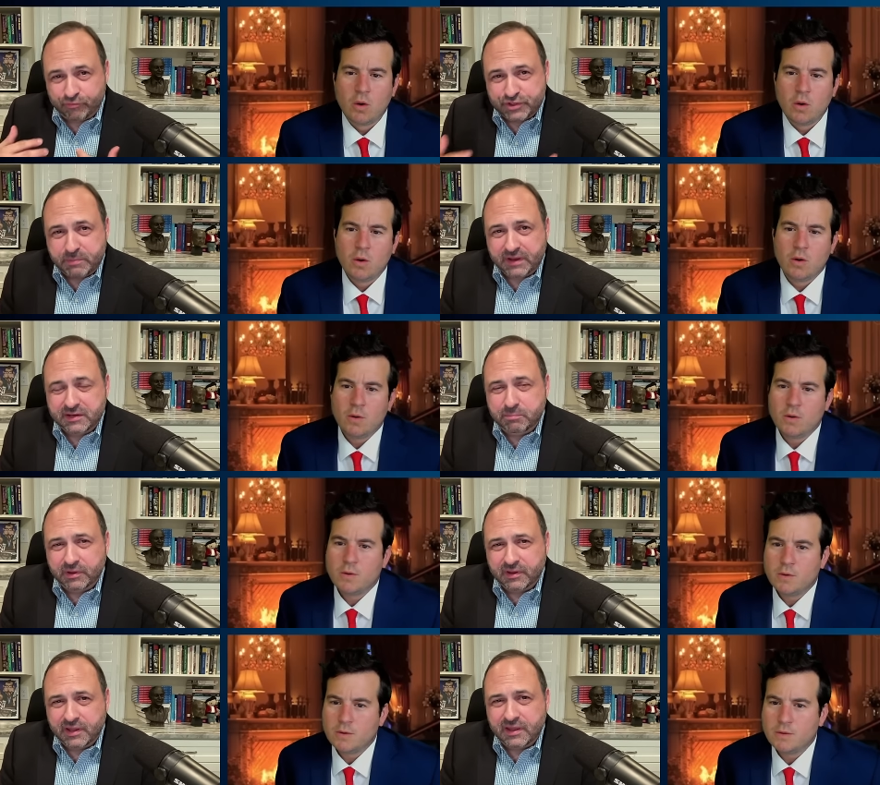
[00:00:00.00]

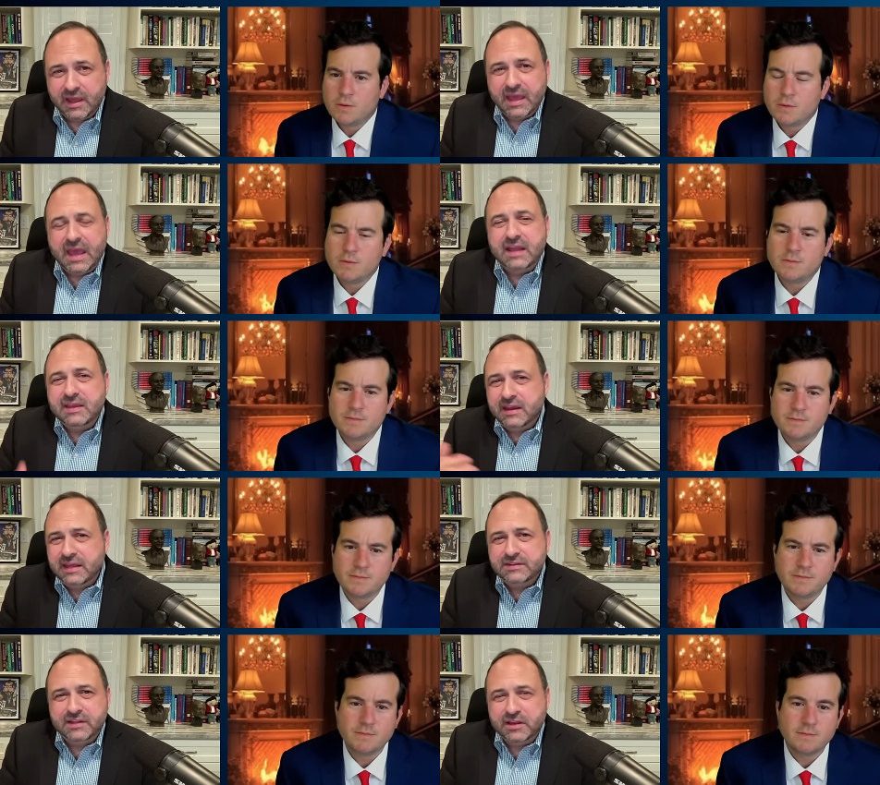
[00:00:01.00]
Speaker 1: respectability, and yet
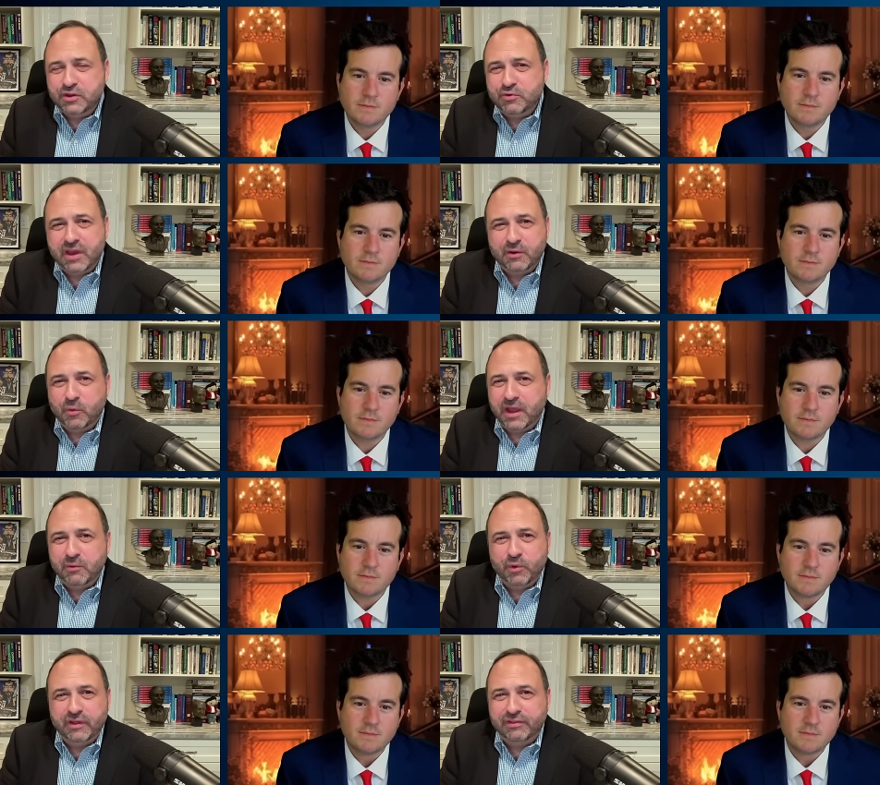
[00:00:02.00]
he's letting you get away
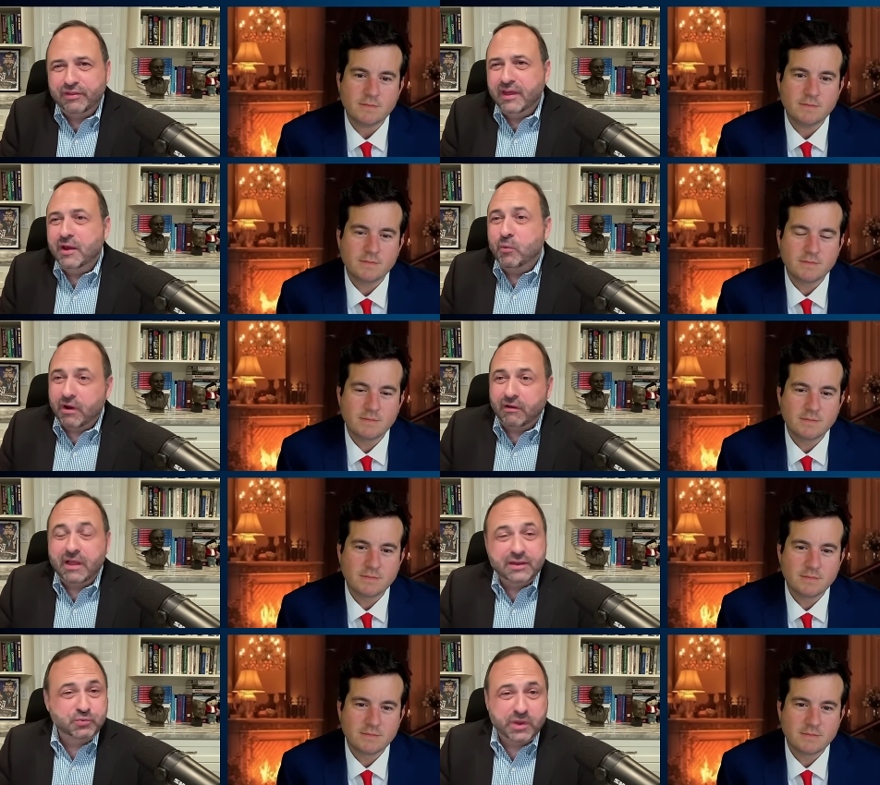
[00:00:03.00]
with, well,
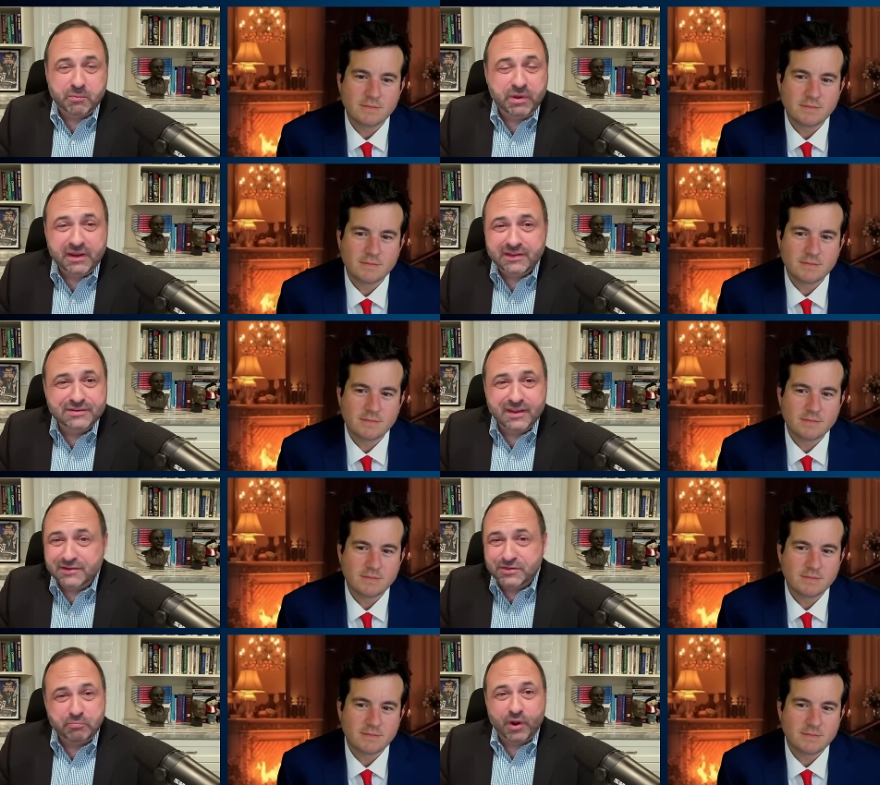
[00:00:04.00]
as Wikipedia says,
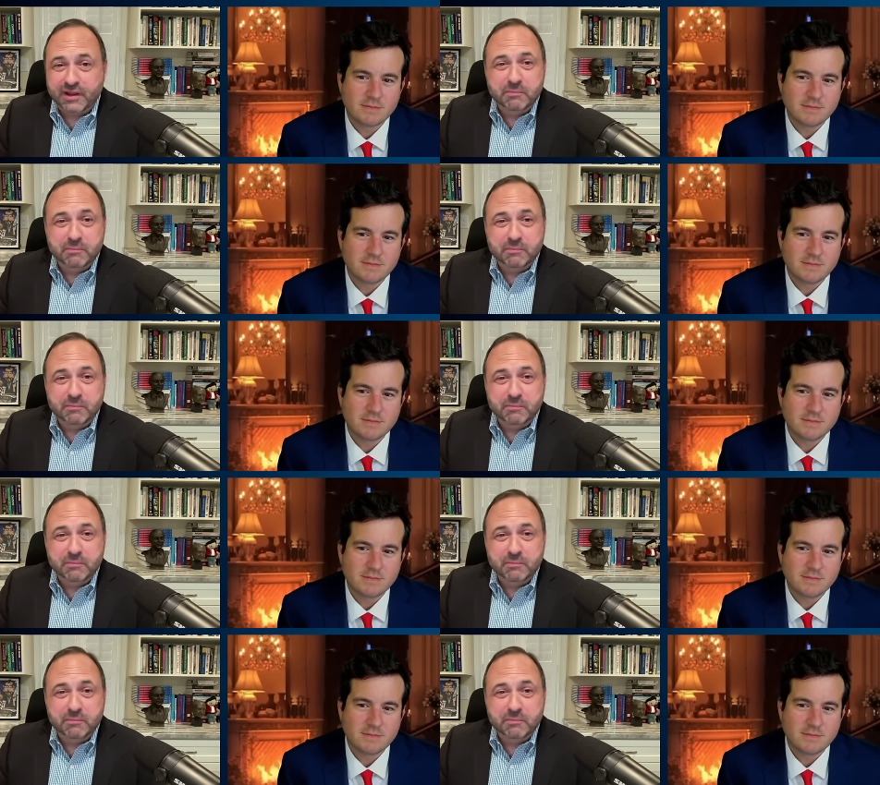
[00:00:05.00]
spreading